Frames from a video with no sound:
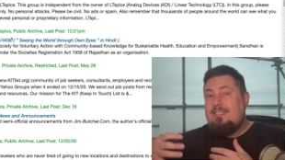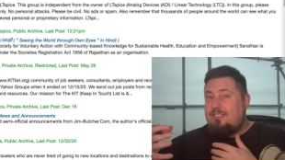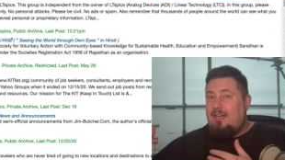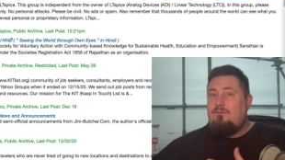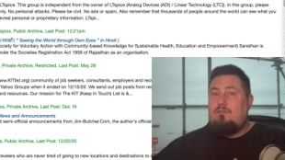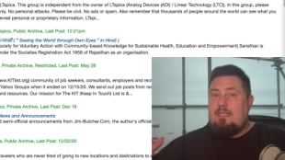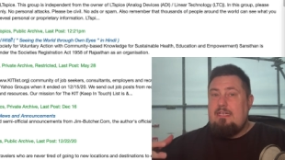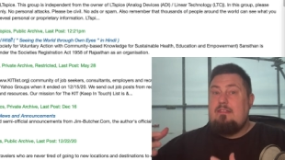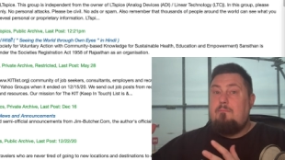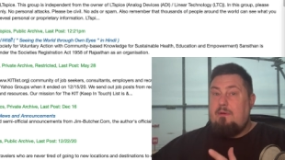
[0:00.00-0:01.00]

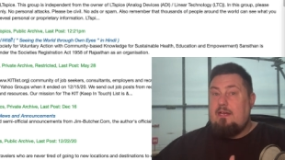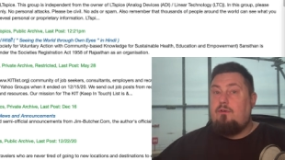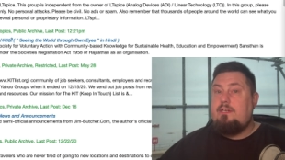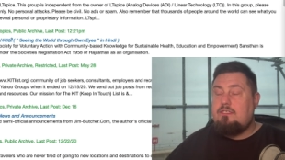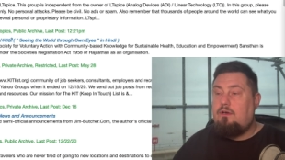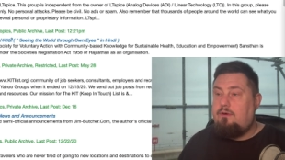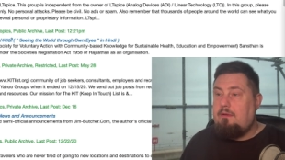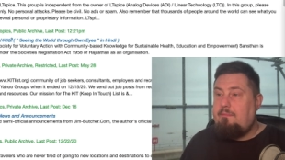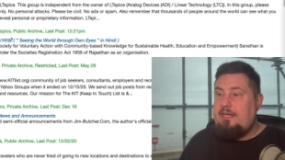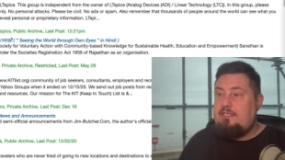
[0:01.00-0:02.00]
generally the bigger it's going
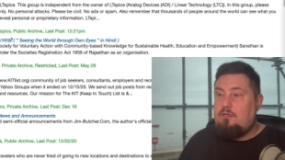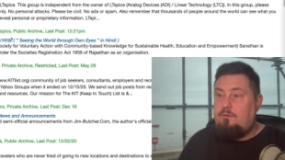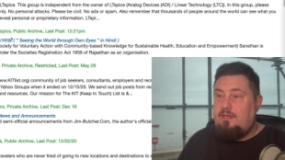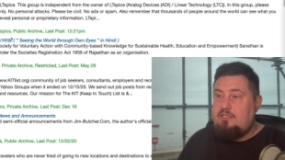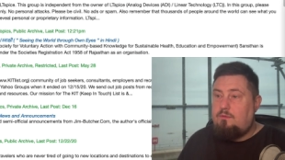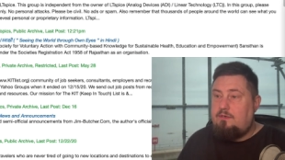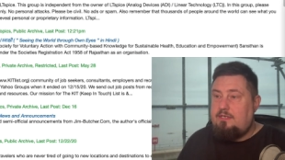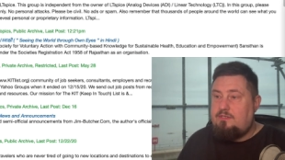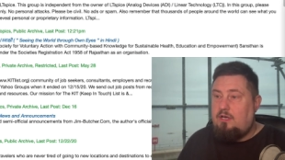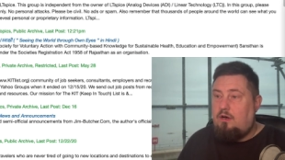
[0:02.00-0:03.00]
to be. So this one
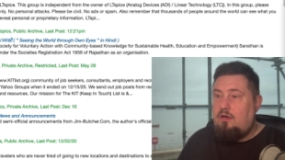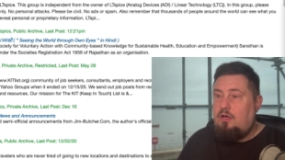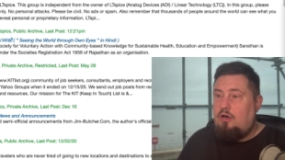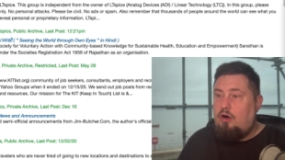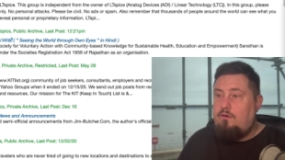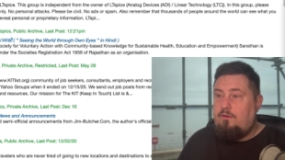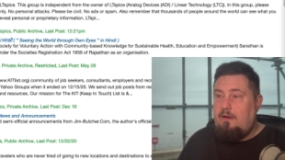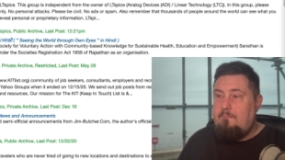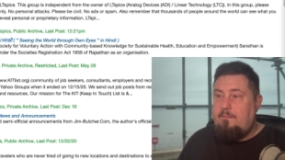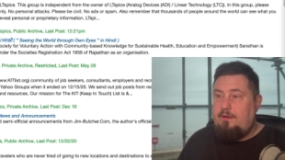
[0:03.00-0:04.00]
has got over
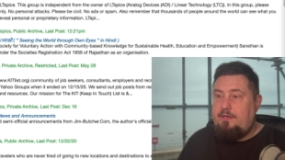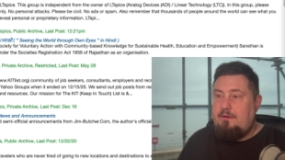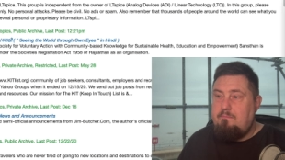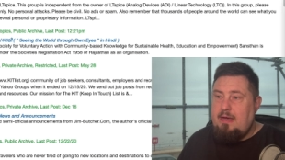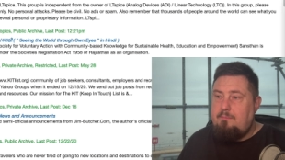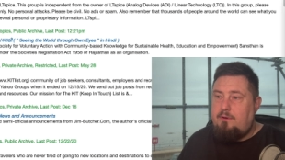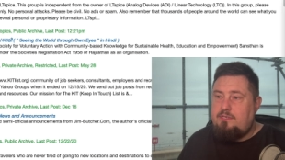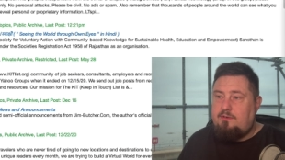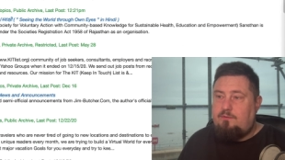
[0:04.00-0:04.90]
a million members.